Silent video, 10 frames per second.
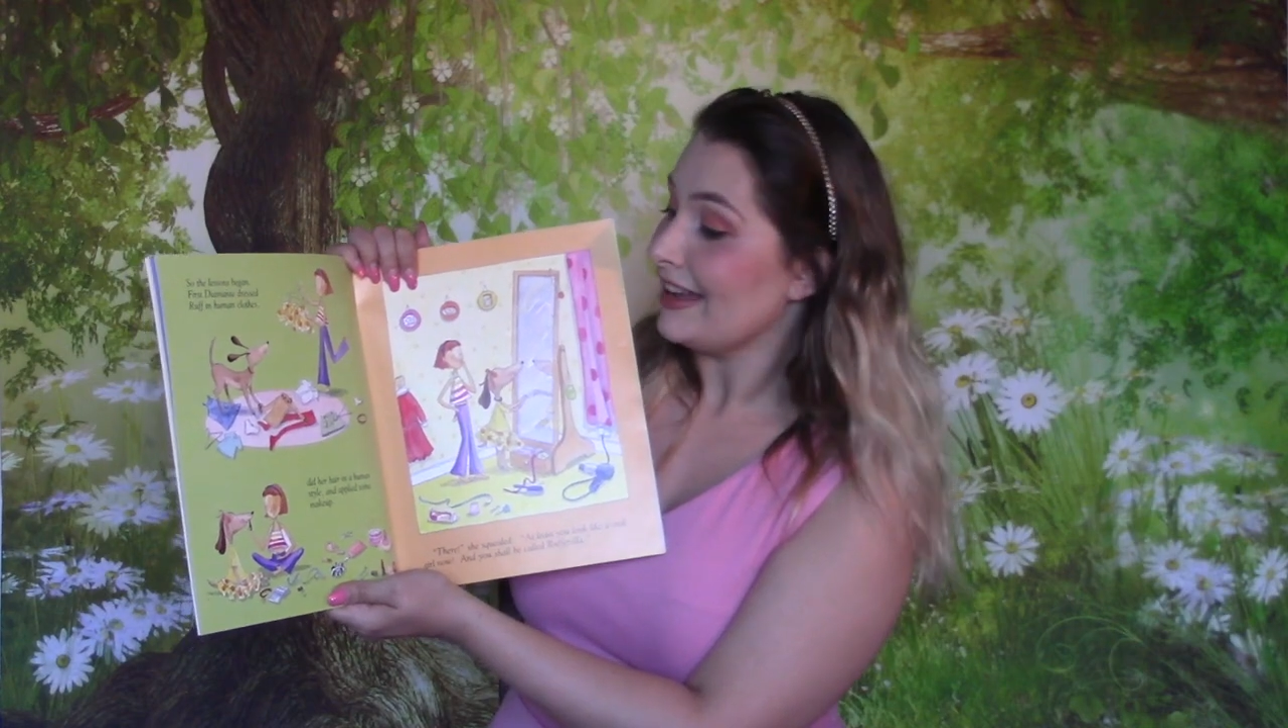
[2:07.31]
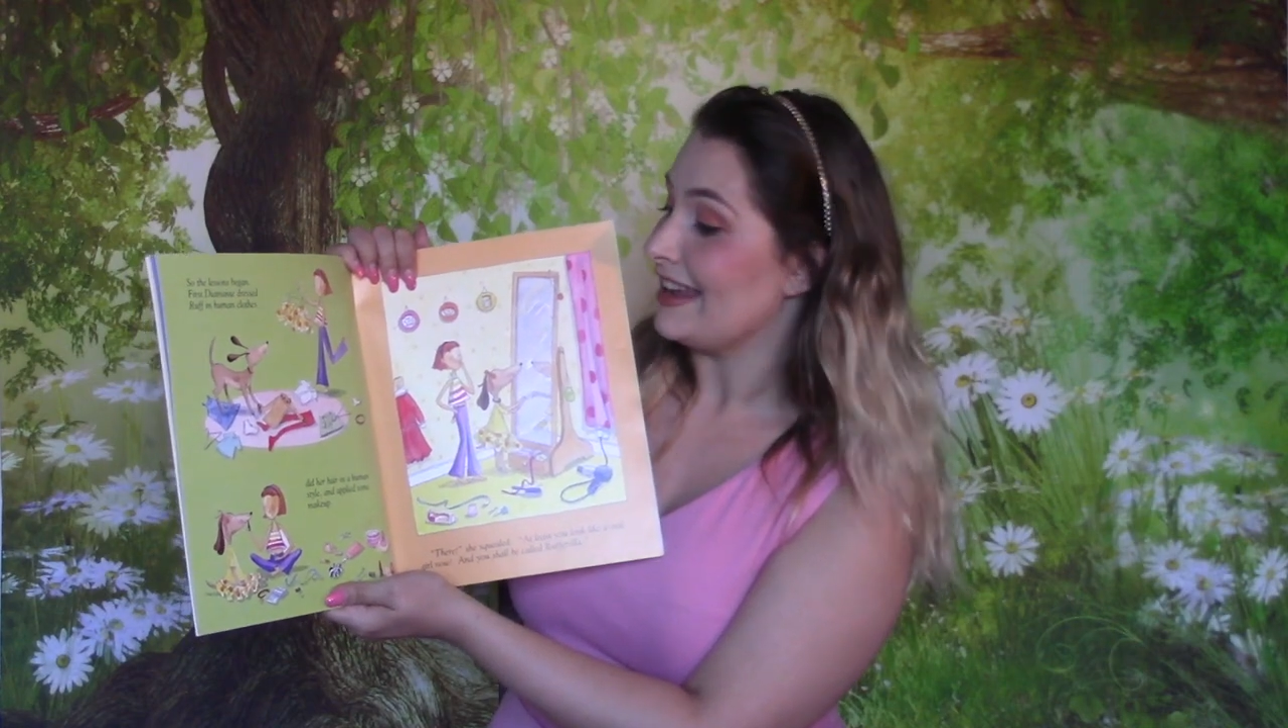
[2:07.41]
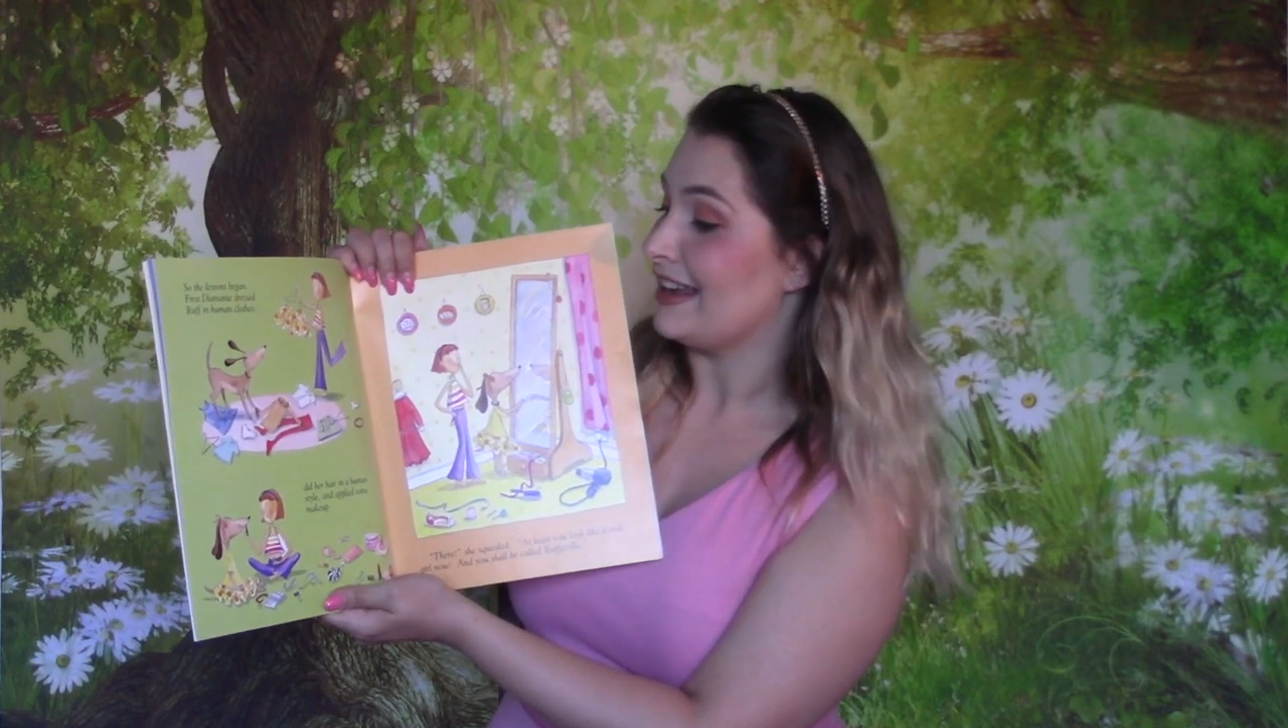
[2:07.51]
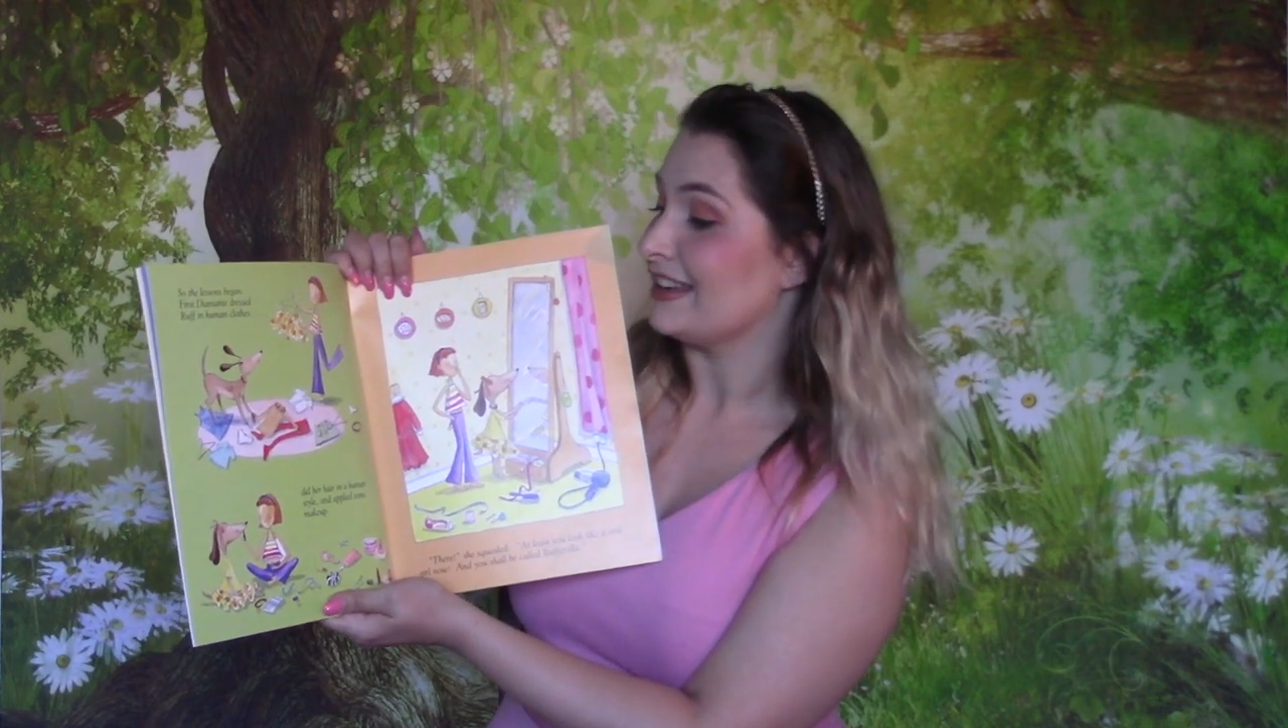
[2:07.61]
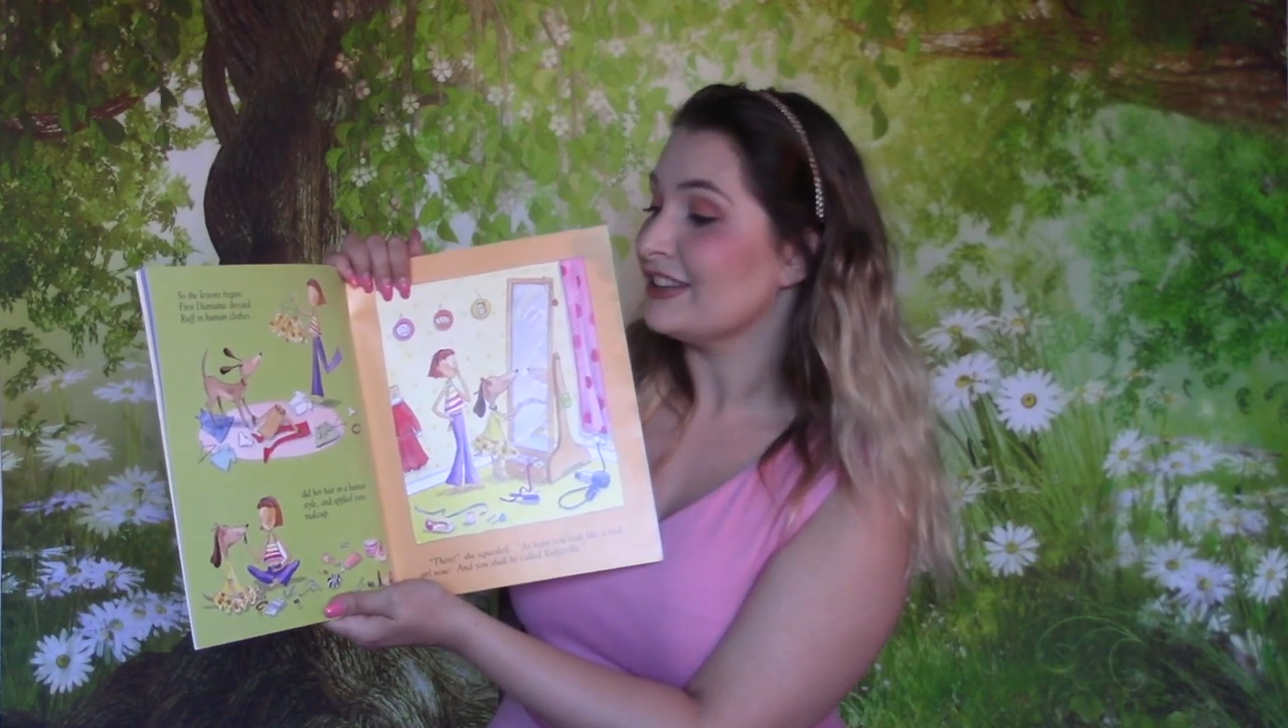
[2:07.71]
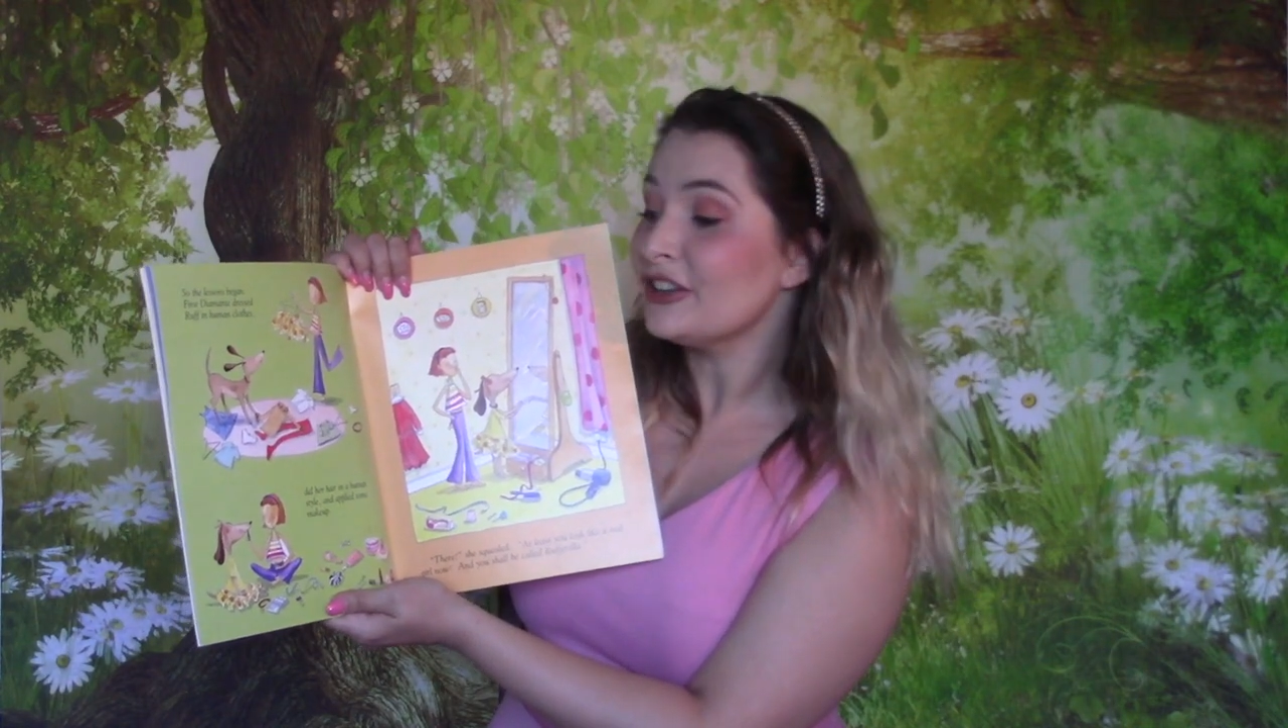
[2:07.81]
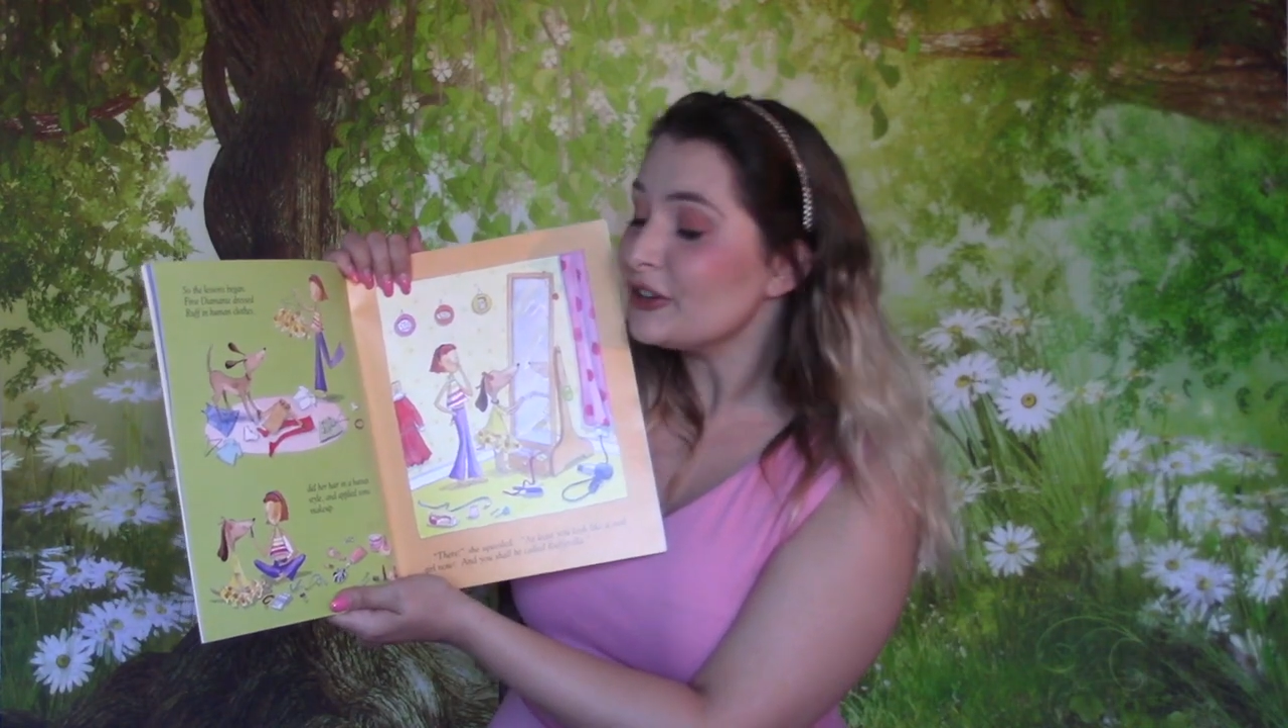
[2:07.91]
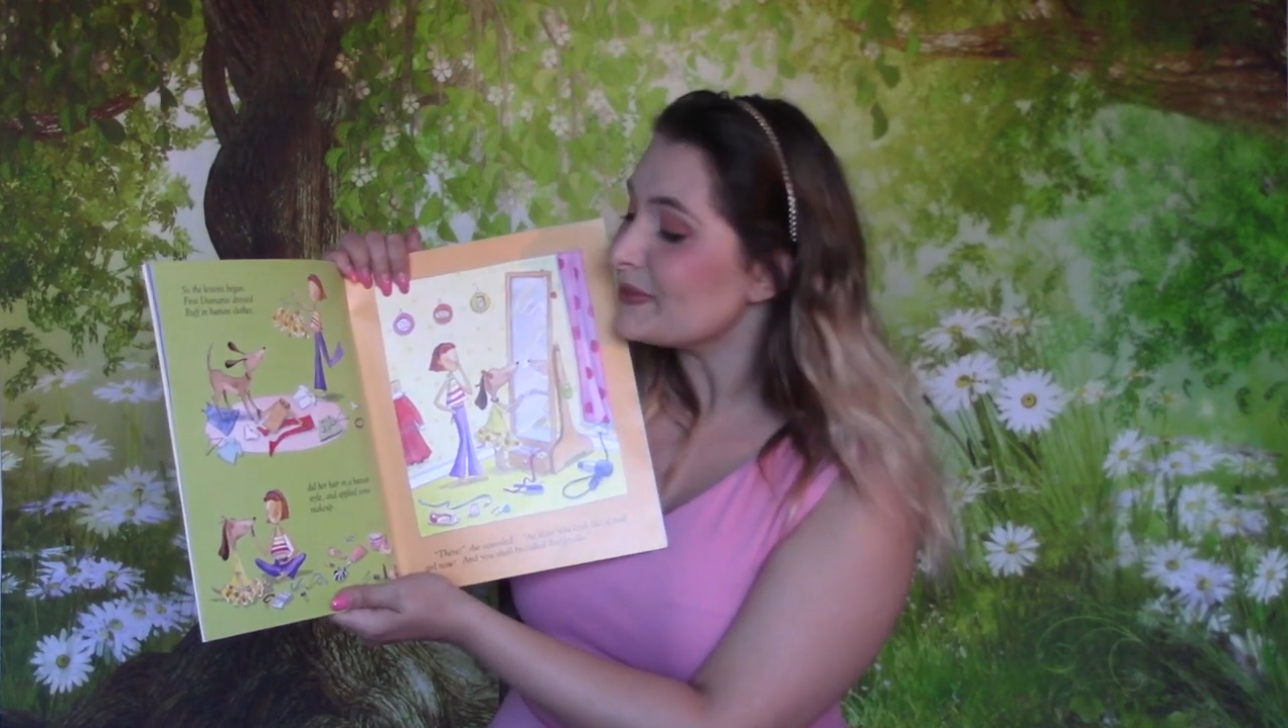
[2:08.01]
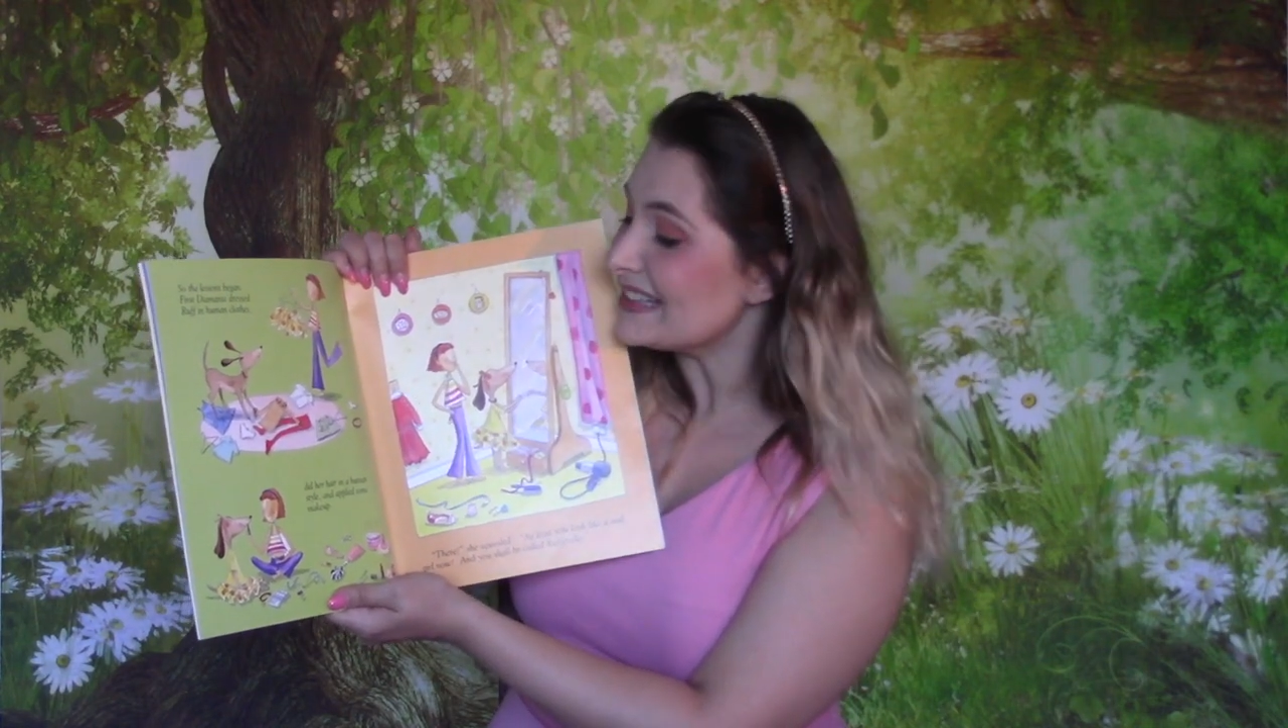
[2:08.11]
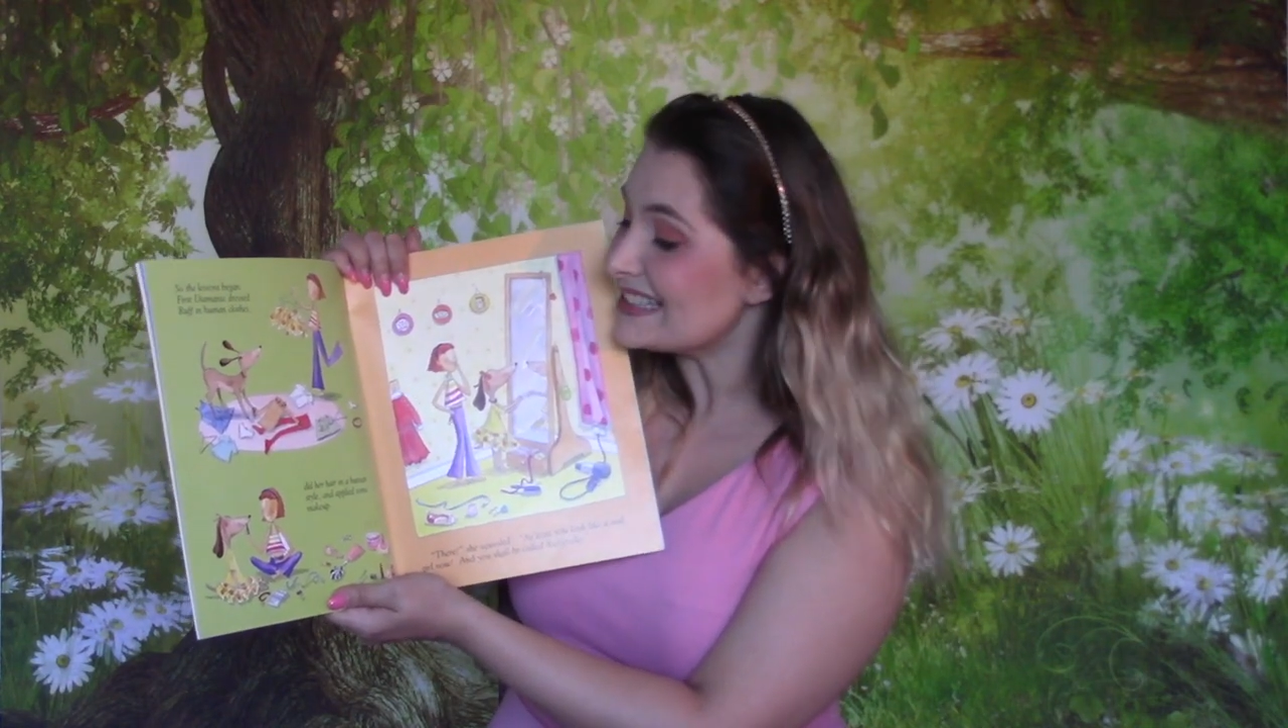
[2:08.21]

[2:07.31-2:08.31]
in a human